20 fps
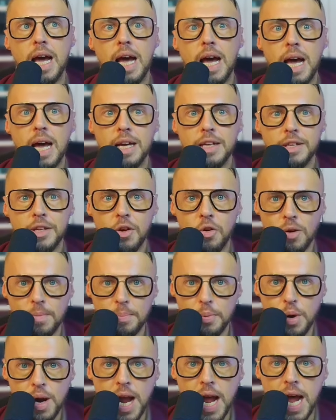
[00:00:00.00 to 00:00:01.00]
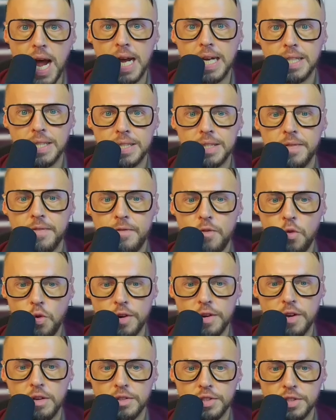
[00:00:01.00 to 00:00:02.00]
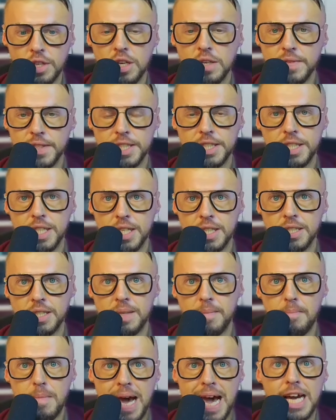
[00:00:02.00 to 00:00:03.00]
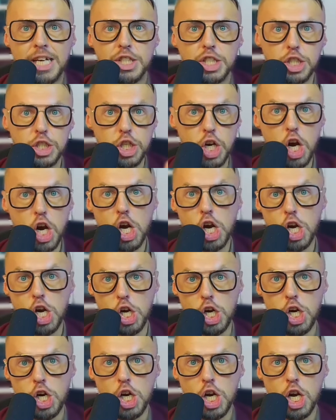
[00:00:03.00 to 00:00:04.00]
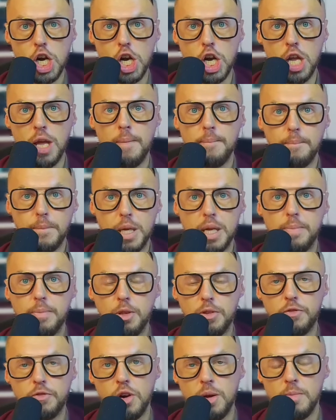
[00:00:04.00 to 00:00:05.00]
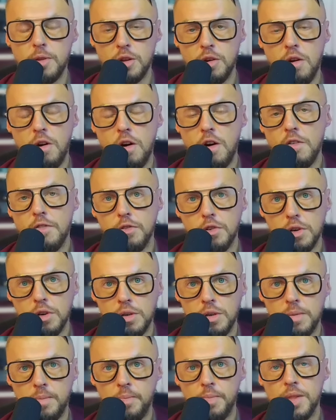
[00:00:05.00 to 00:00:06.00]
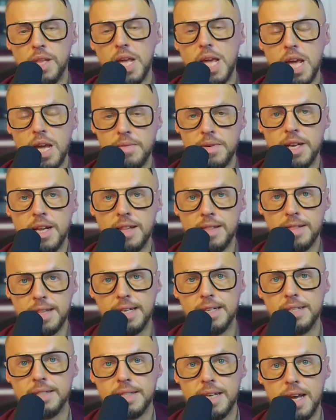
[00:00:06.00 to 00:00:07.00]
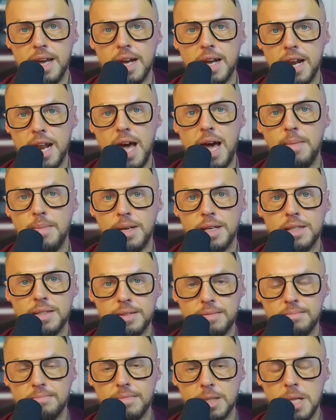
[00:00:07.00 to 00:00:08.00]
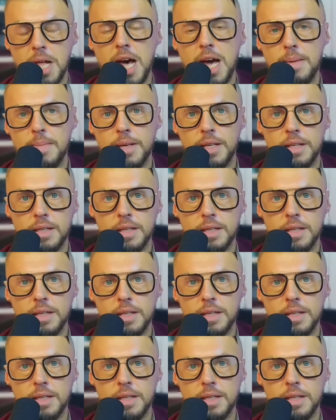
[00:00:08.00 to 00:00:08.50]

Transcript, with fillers: your price for your services might deter people from your offer even in this economic climate.